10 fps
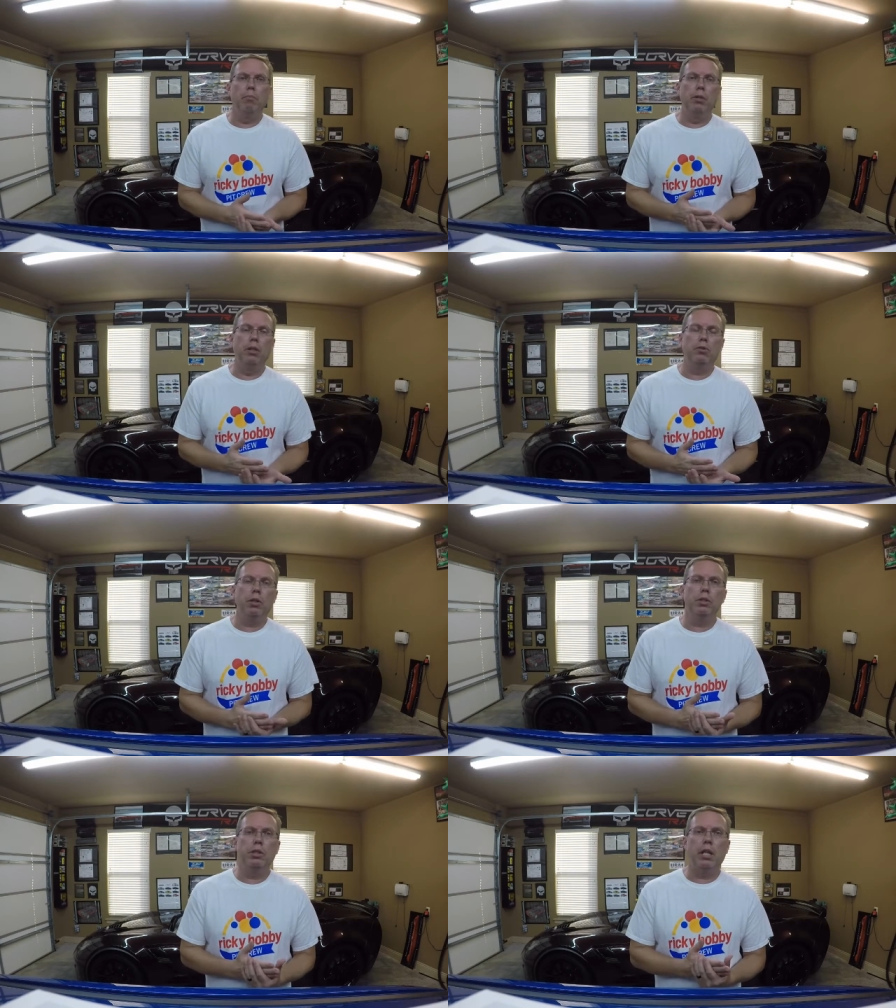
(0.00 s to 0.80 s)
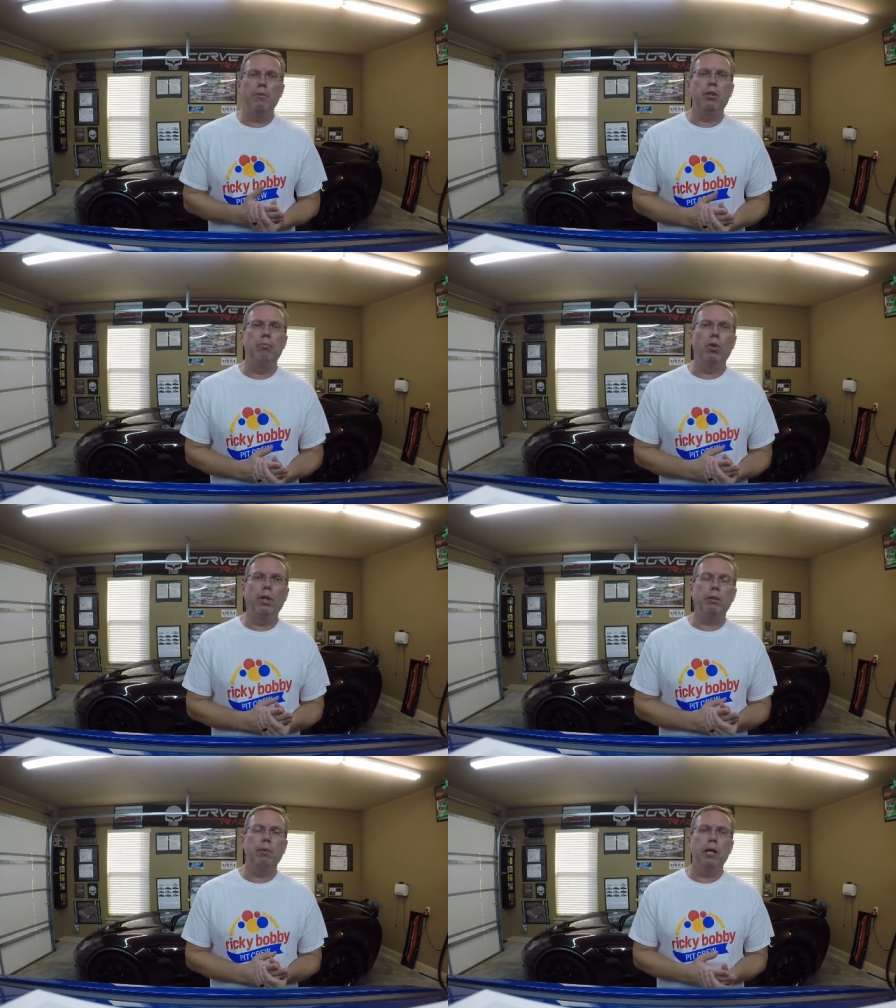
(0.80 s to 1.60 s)
I mean, the instructions that come with the
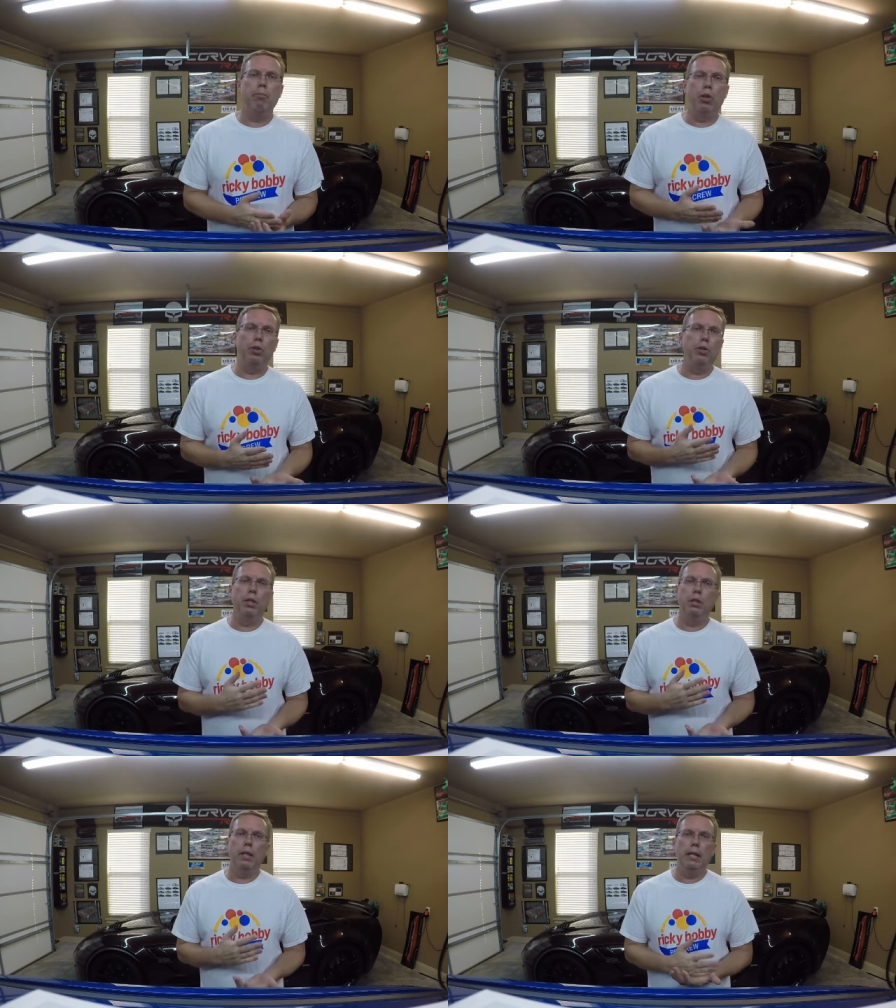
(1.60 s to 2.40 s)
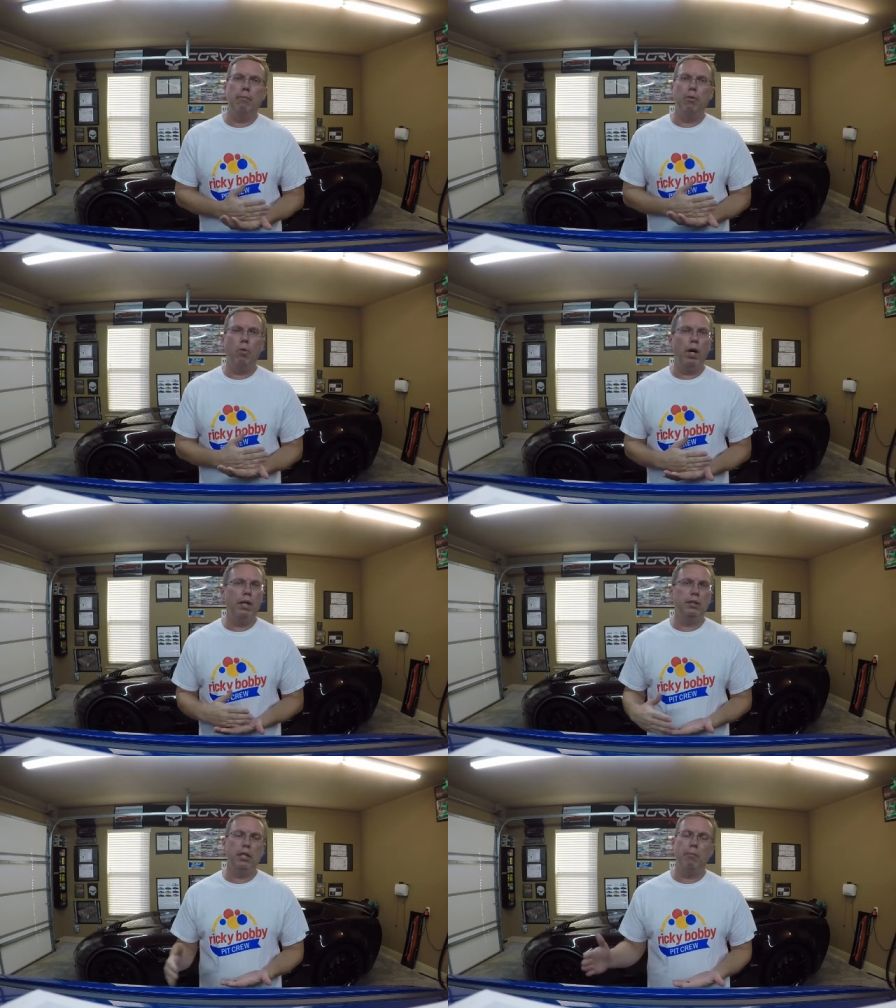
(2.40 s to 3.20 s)
Borla X-pipe are good. We'll
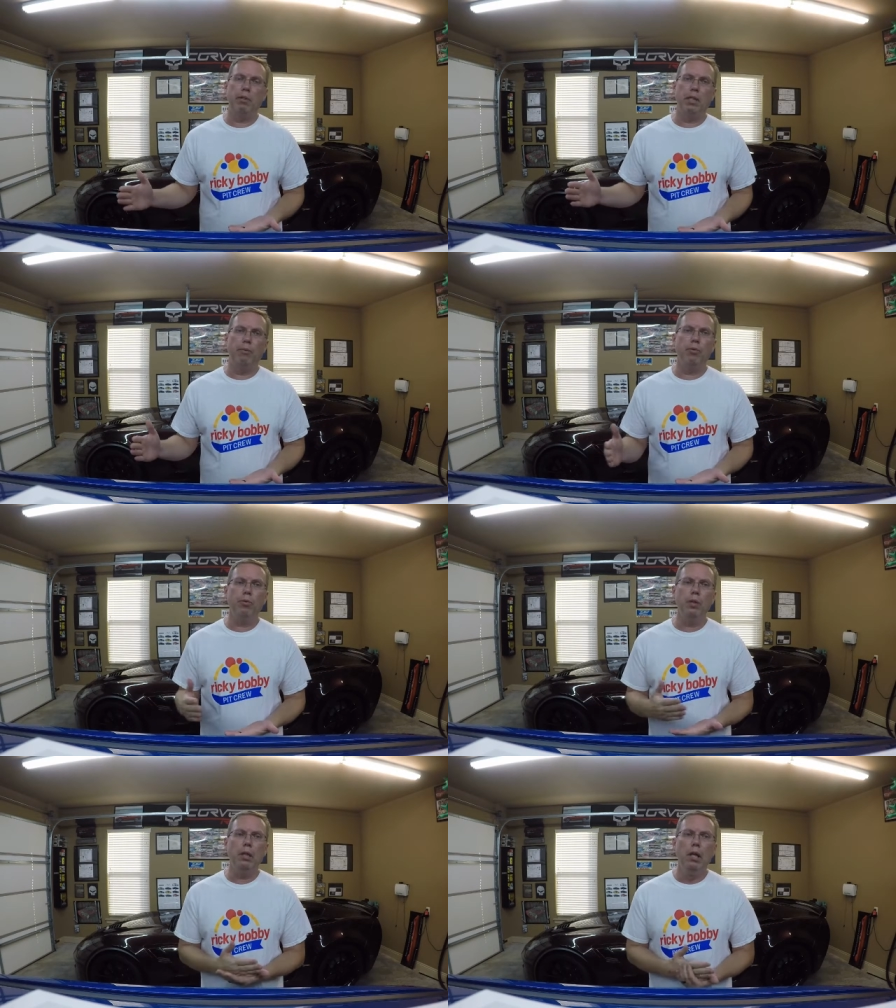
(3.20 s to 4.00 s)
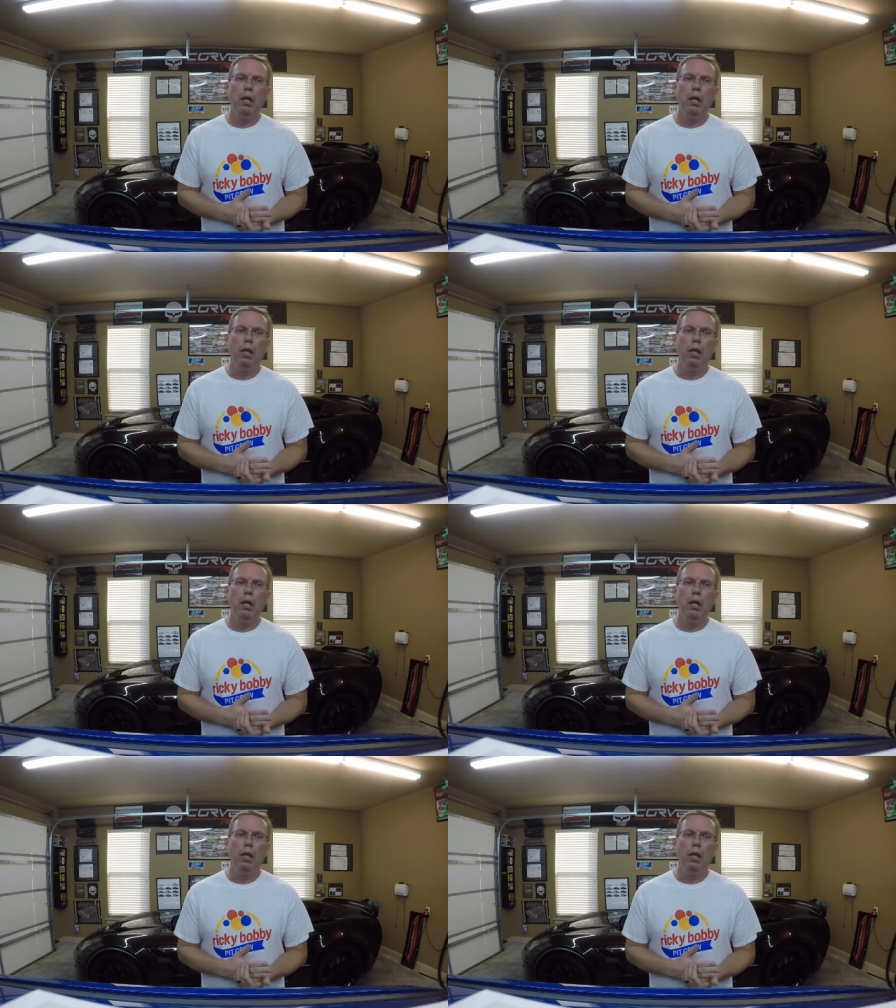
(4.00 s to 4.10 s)
walk you step by step through it.